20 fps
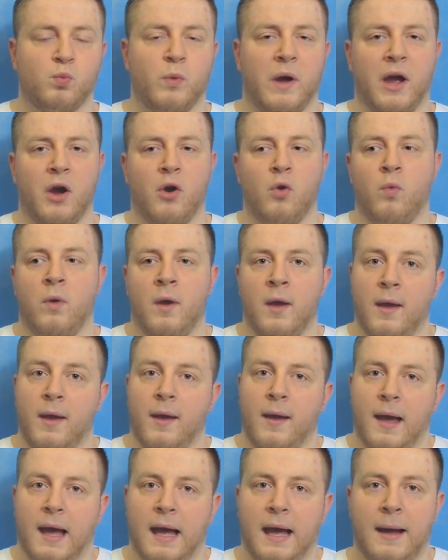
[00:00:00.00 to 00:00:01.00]
Well,
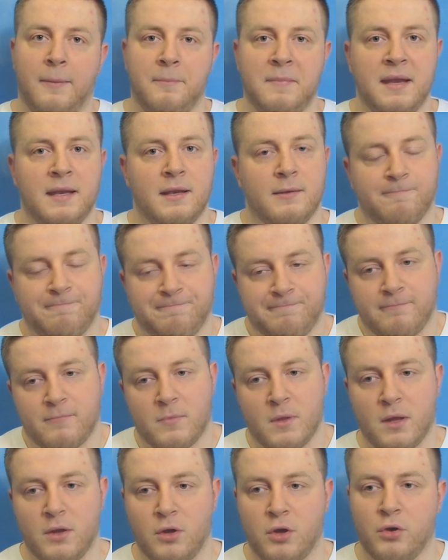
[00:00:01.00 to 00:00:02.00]
I mean,
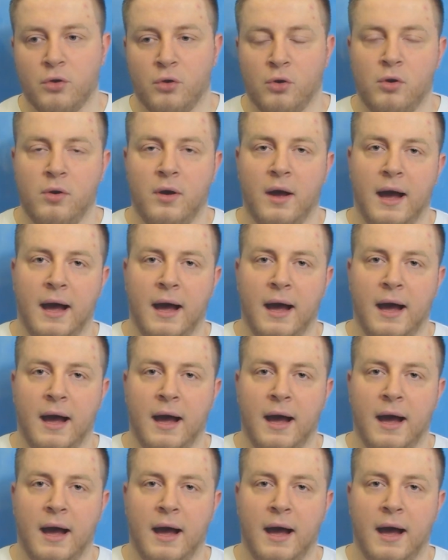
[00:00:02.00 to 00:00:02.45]
you know,